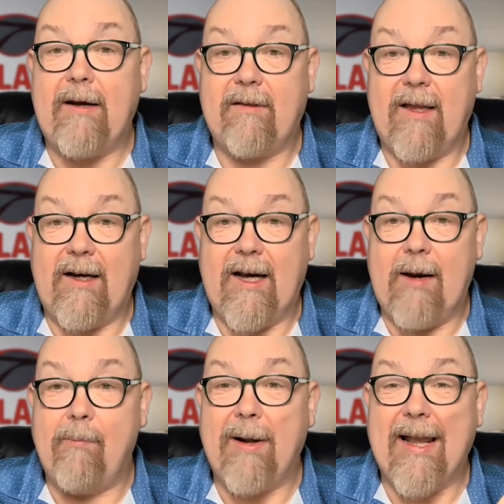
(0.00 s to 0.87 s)
thing
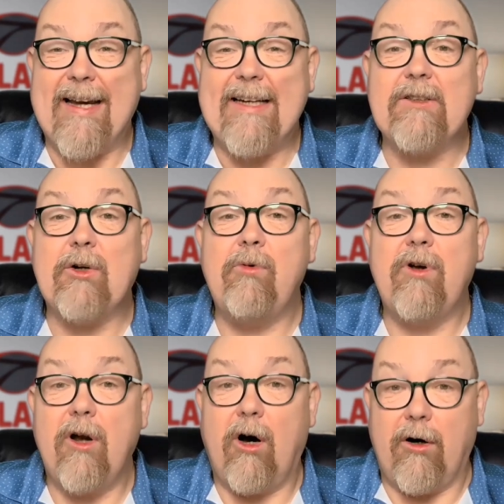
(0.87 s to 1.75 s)
here. Please do
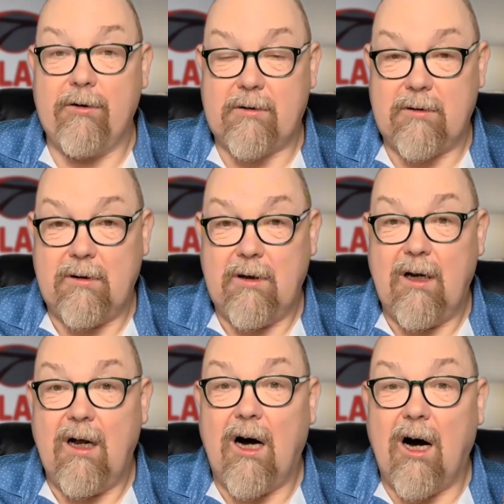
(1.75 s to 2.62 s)
not
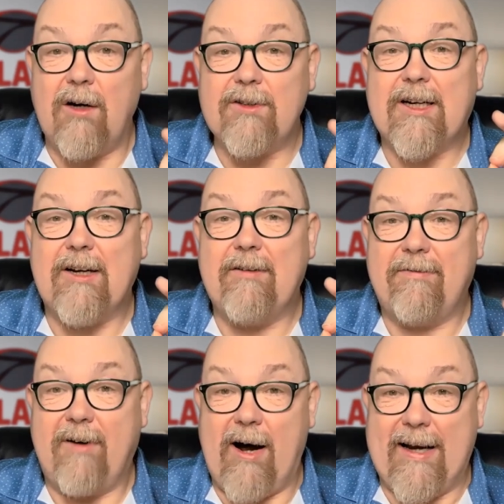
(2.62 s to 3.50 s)
ask
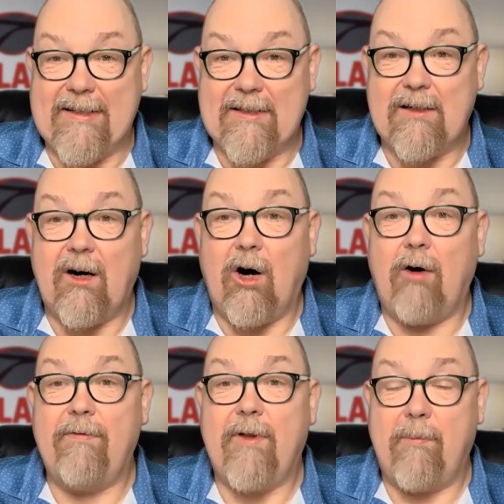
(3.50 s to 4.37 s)
advice
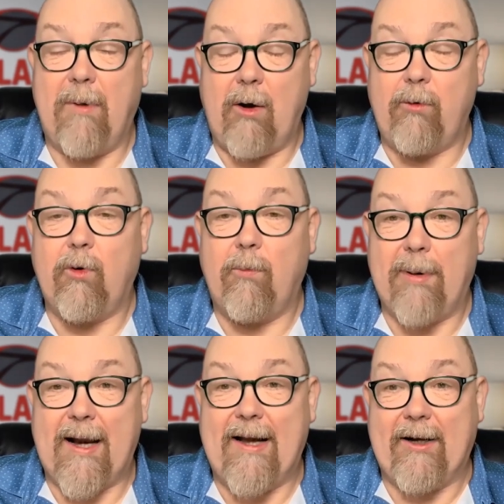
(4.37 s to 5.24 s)
of the local
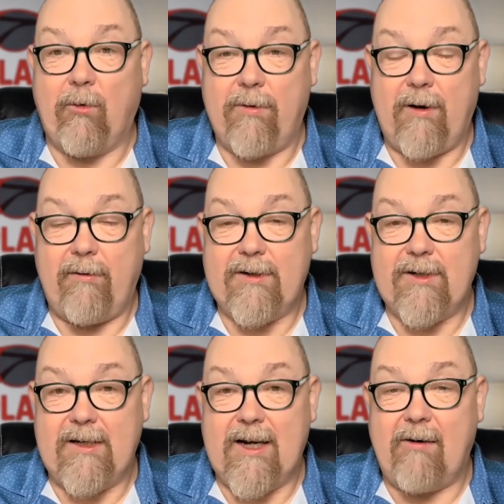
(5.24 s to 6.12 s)
planning
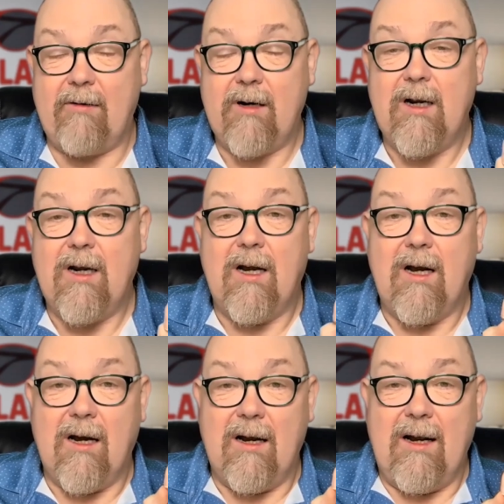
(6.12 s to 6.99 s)
authority. Now,
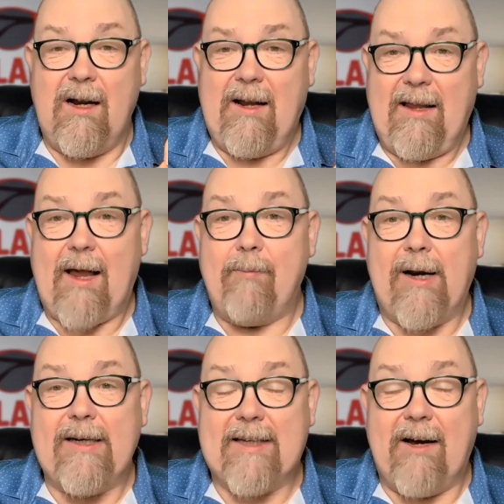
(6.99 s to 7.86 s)
that
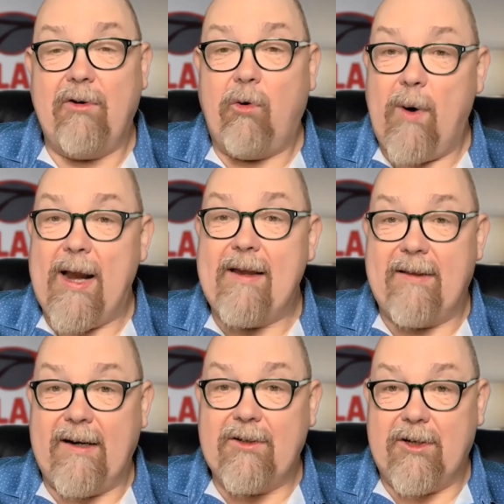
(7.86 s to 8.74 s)
may sound a weird
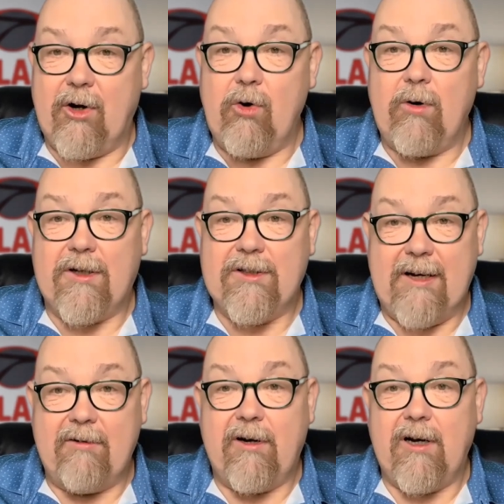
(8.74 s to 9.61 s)
thing to do,
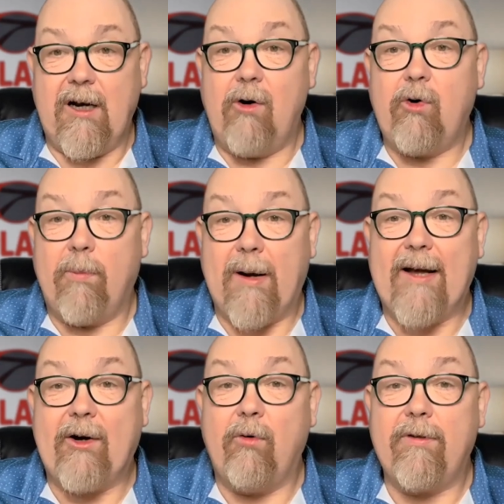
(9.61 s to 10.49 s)
considering the local
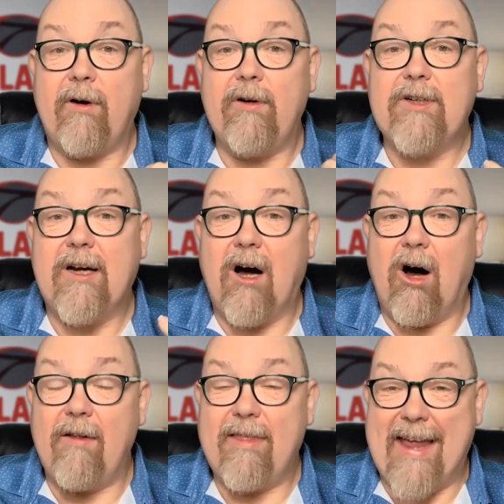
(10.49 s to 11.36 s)
planning authority
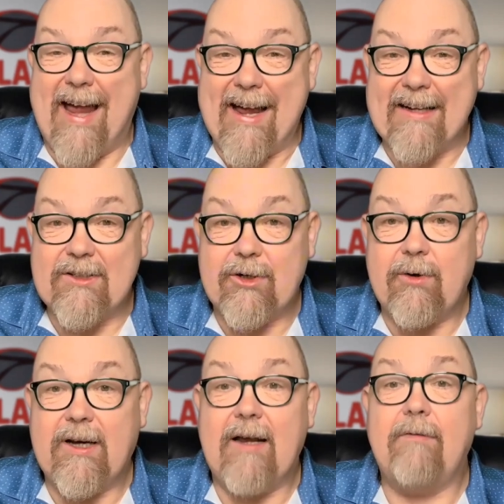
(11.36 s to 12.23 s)
are there to
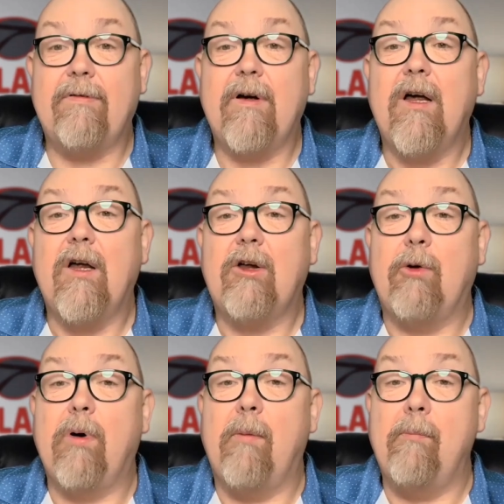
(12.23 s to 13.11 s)
give
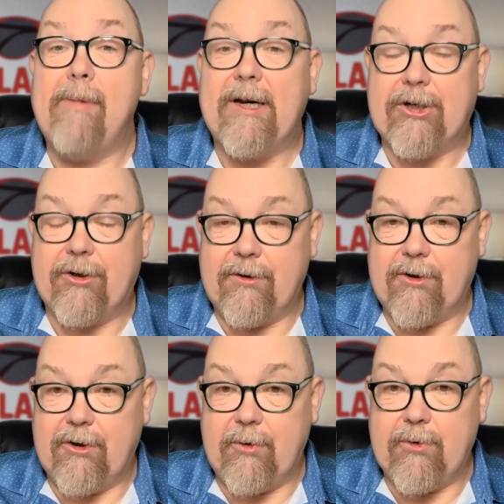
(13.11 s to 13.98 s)
you permission
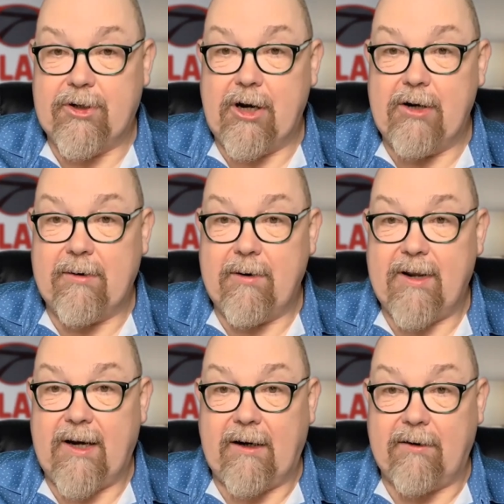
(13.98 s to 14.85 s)
to do certain
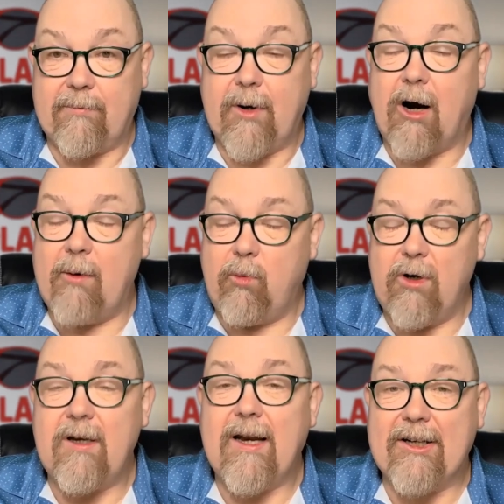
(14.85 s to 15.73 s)
things, but I
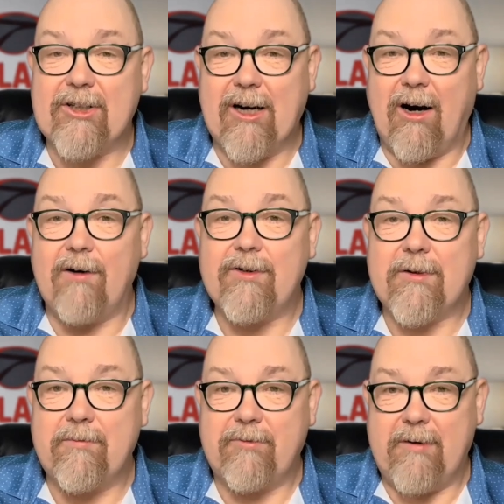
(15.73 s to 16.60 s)
wouldn't actually ask
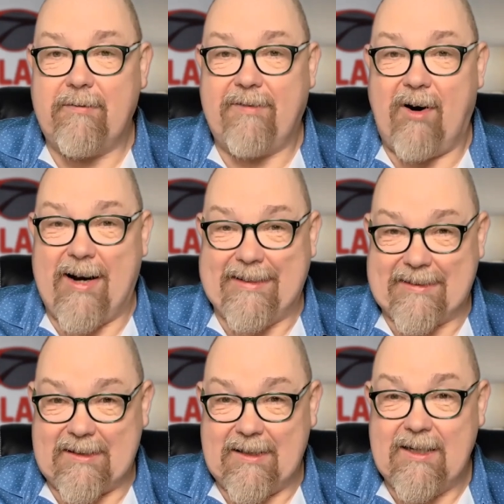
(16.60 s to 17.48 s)
them for
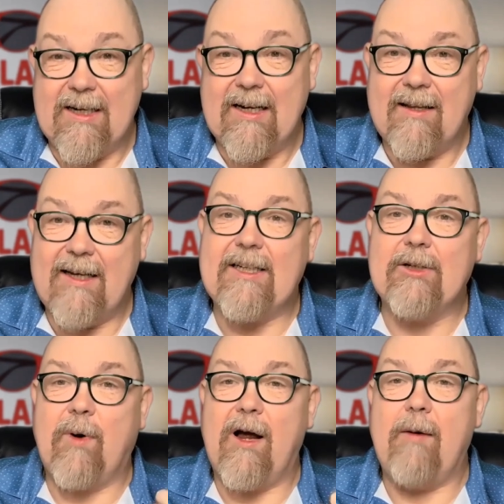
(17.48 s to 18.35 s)
advice. This is
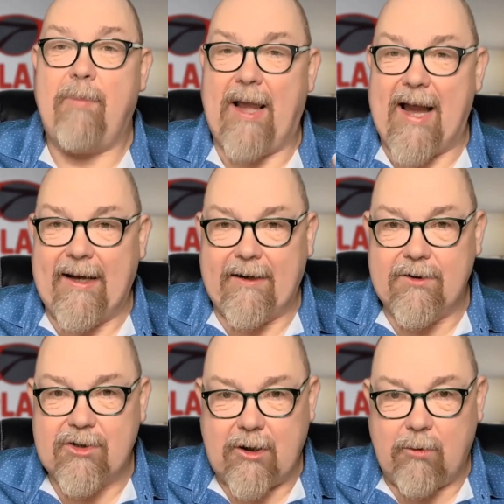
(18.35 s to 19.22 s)
where a planning
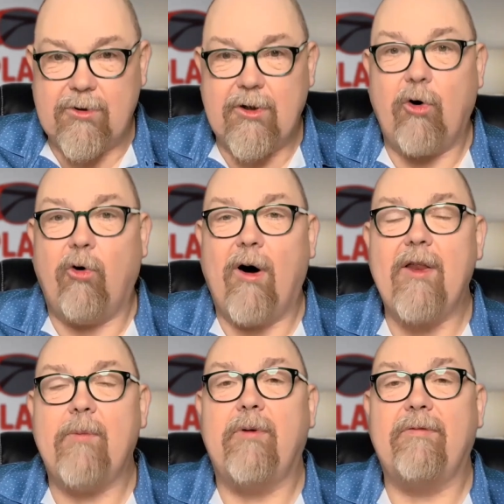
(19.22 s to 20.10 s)
consultant or
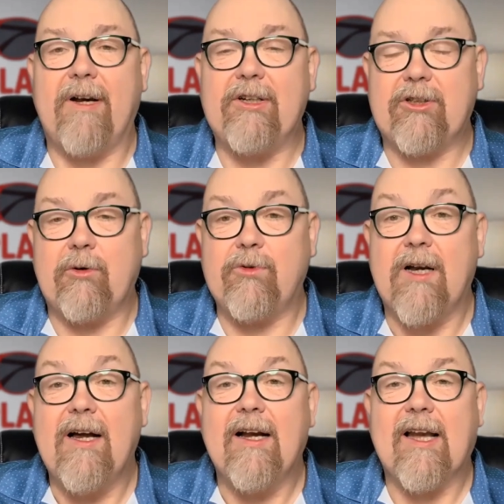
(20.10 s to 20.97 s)
other professionals
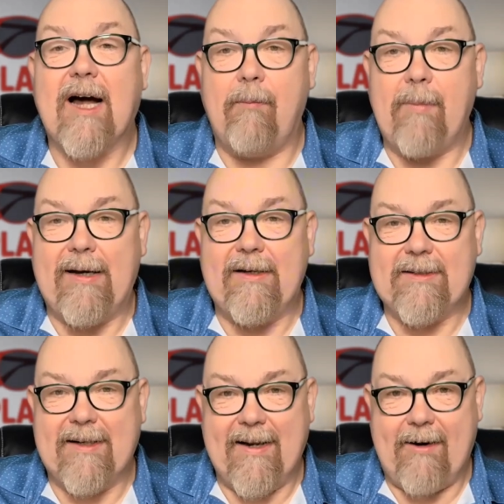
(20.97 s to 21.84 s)
come
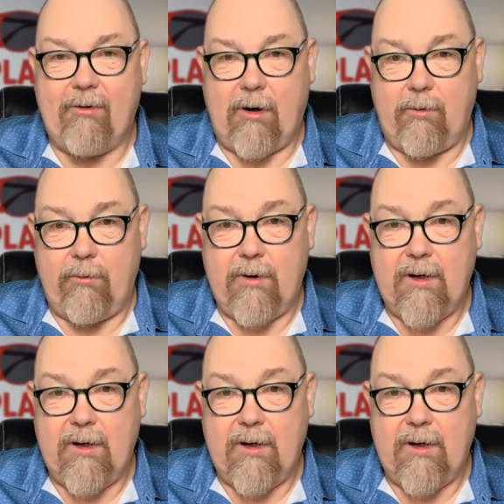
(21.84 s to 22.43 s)
into their own,